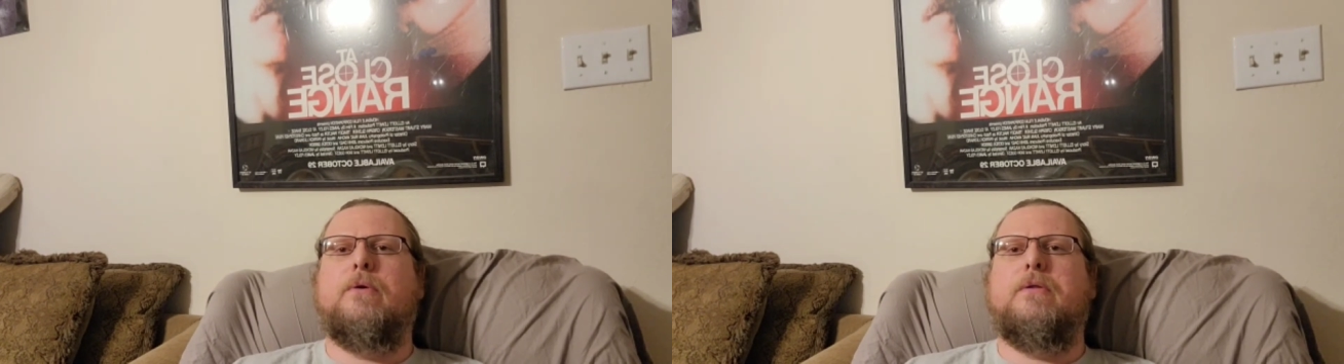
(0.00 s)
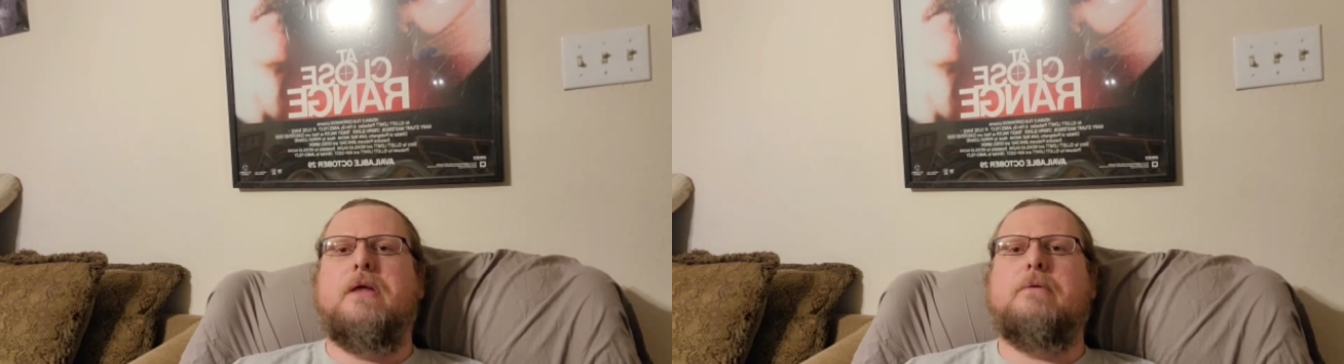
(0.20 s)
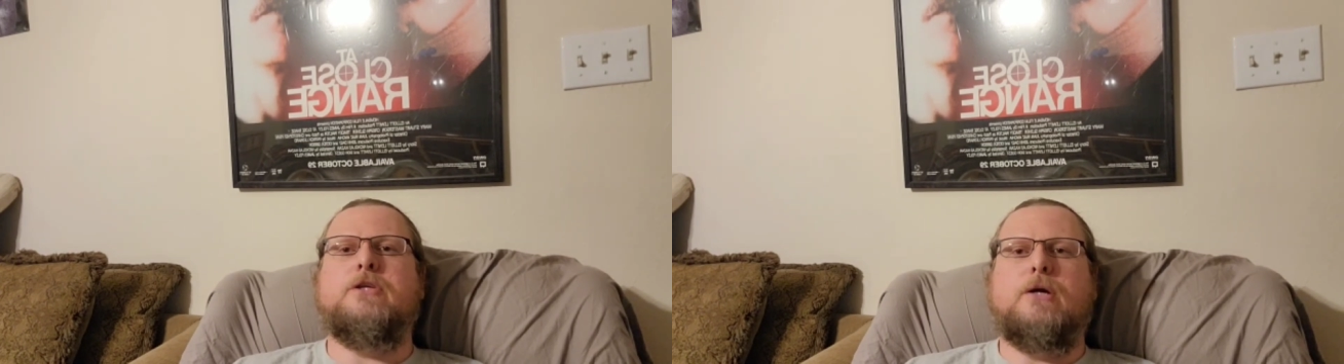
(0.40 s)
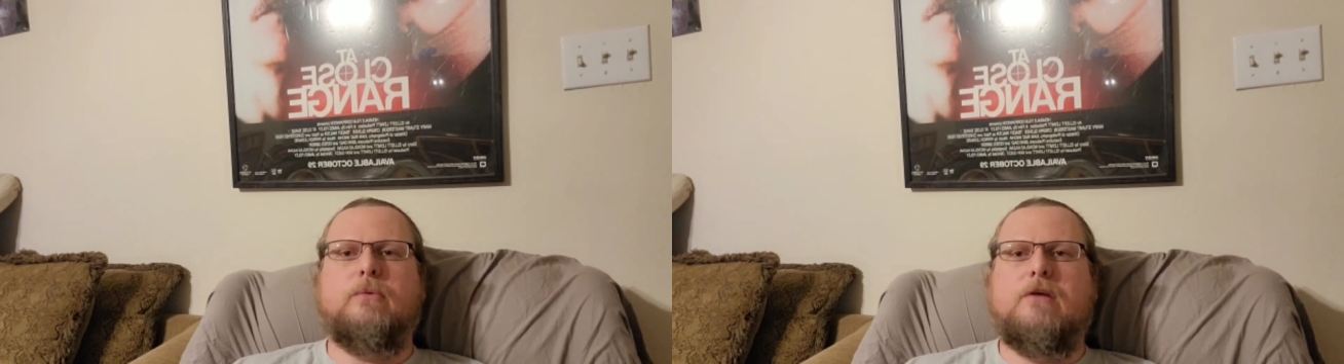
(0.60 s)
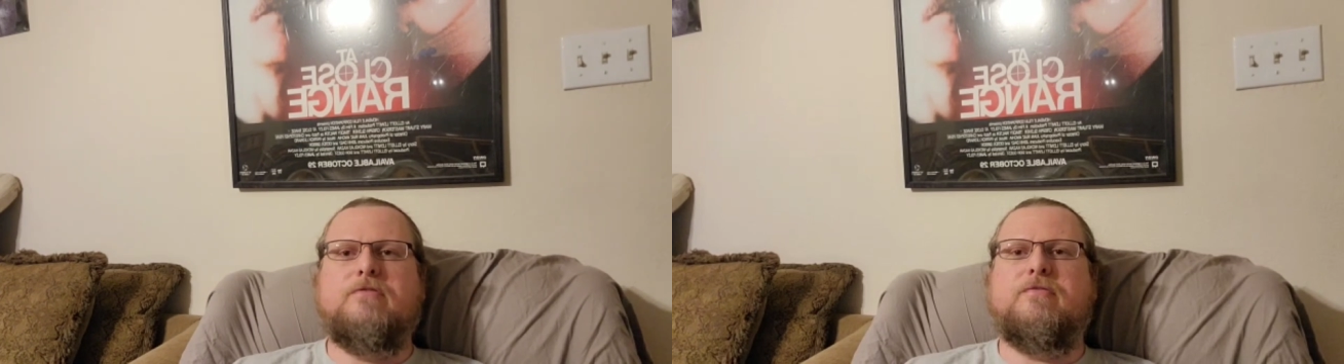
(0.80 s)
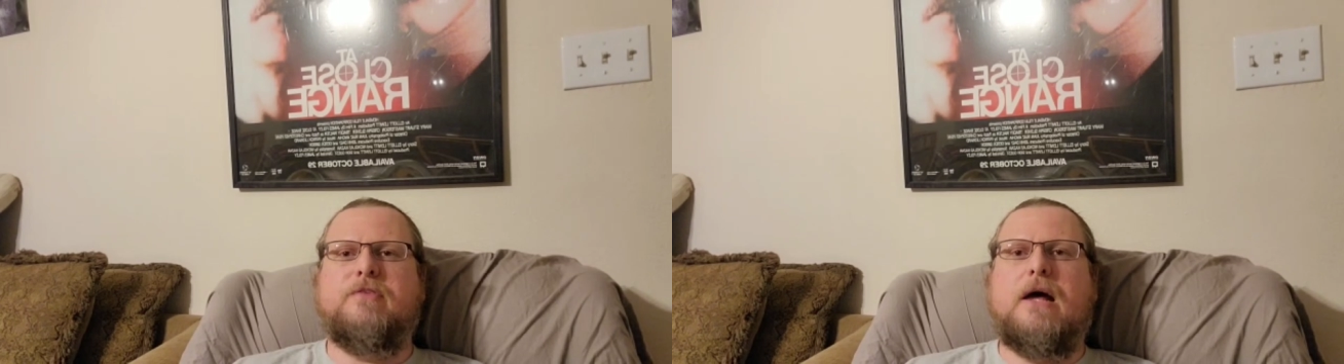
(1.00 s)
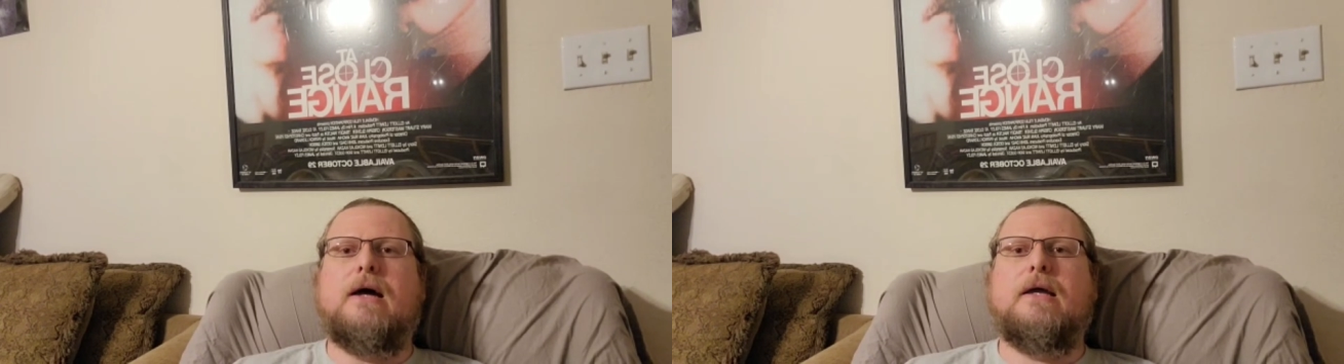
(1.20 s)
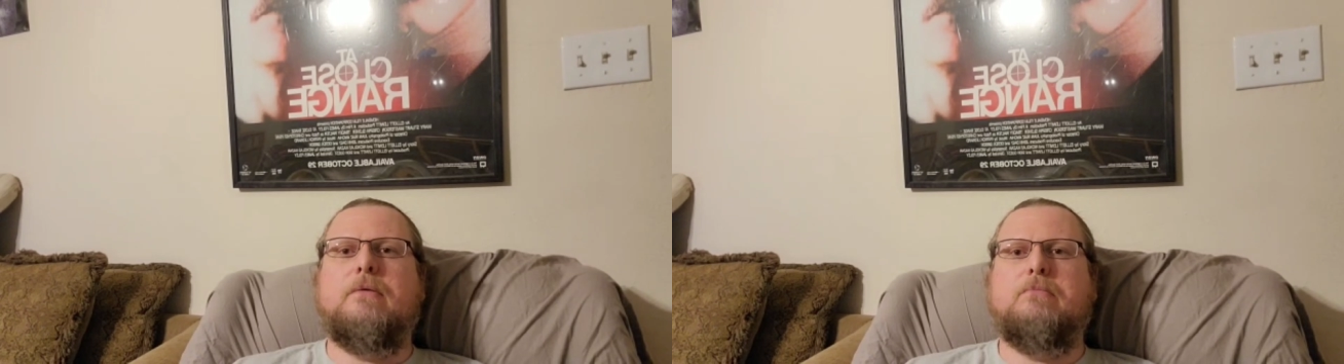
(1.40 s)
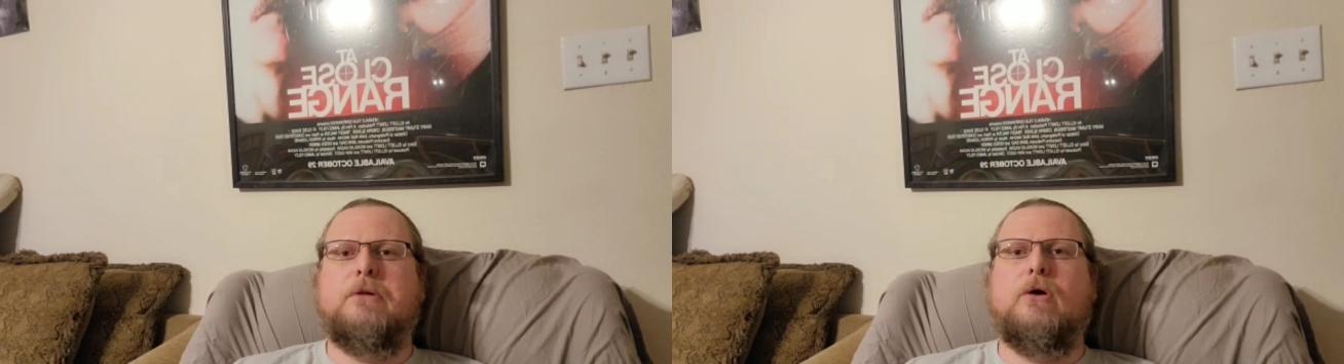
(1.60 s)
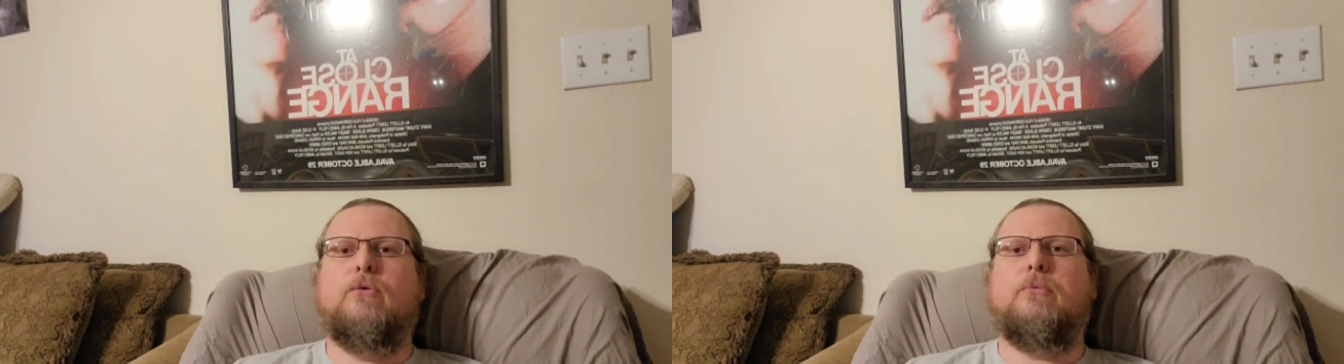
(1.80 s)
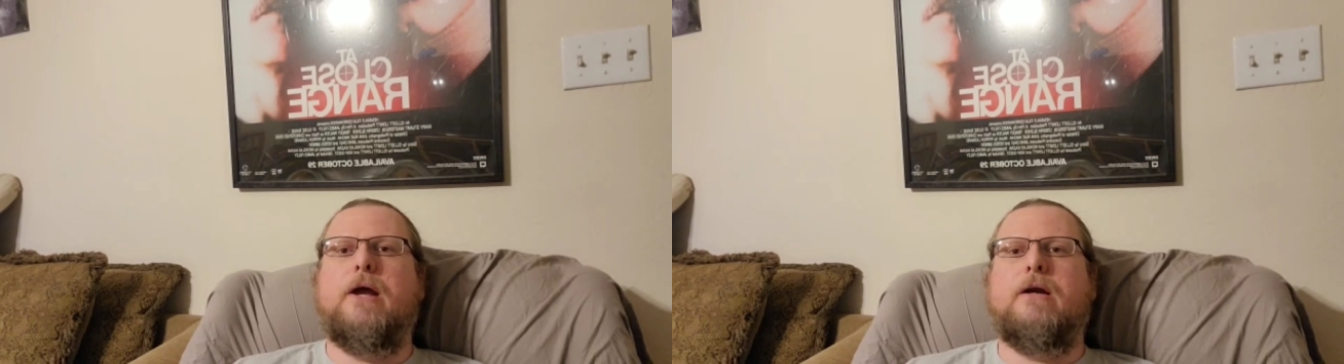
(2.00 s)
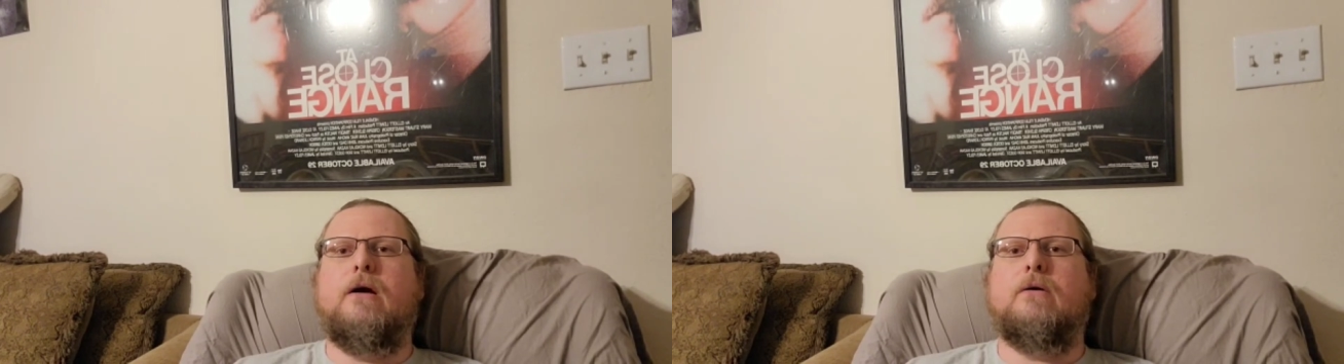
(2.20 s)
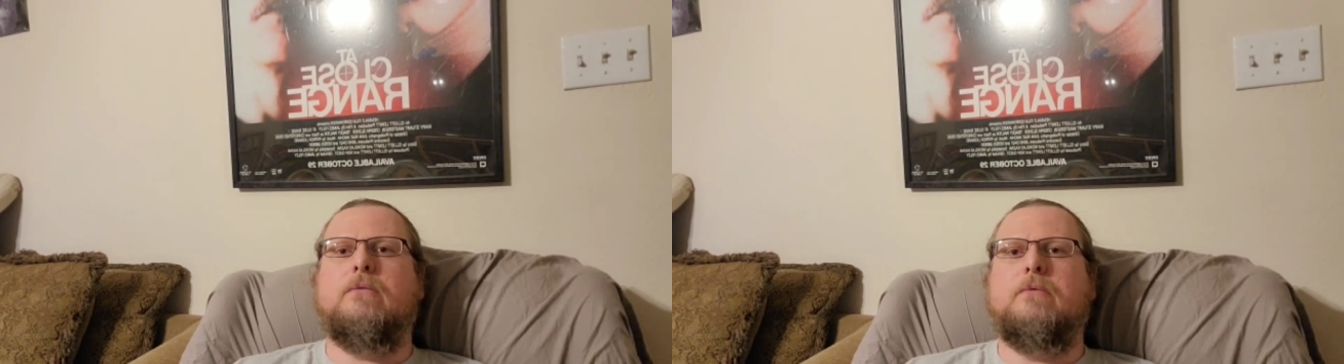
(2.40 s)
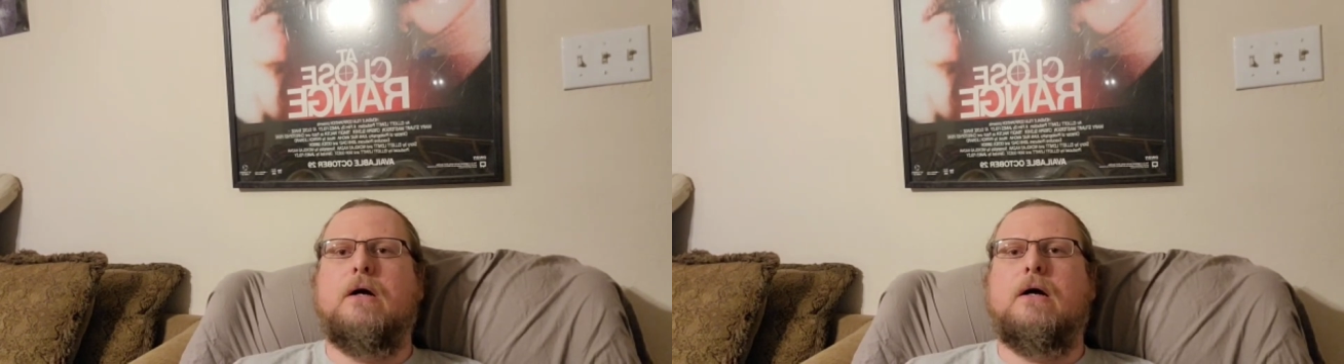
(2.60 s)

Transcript: They generally fly below the radar.